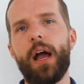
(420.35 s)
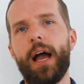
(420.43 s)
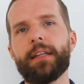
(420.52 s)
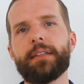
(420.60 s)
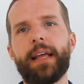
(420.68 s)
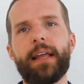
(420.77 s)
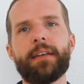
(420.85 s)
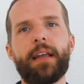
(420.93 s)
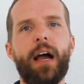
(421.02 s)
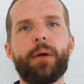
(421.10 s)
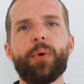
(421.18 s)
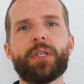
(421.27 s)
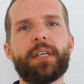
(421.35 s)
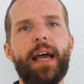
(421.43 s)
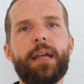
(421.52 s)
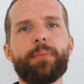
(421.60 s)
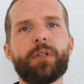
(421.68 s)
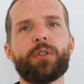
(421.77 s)
and then I was
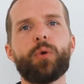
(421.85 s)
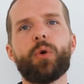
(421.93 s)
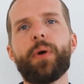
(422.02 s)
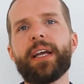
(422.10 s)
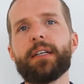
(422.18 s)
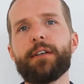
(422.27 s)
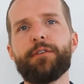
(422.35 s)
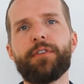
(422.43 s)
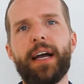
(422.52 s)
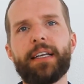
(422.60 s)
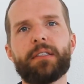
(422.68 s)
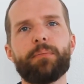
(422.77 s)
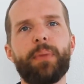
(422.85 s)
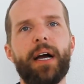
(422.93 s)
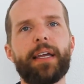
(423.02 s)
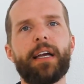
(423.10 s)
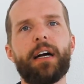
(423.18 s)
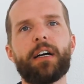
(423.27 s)
able to quickly find
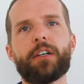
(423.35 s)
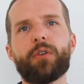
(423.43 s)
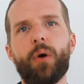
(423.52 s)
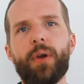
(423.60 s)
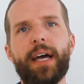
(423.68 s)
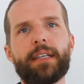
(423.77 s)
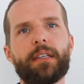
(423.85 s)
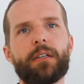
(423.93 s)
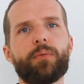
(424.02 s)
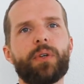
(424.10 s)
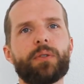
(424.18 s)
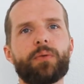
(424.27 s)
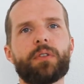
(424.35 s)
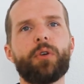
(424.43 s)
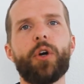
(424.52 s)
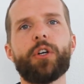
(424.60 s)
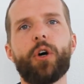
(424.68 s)
my grow light that was turned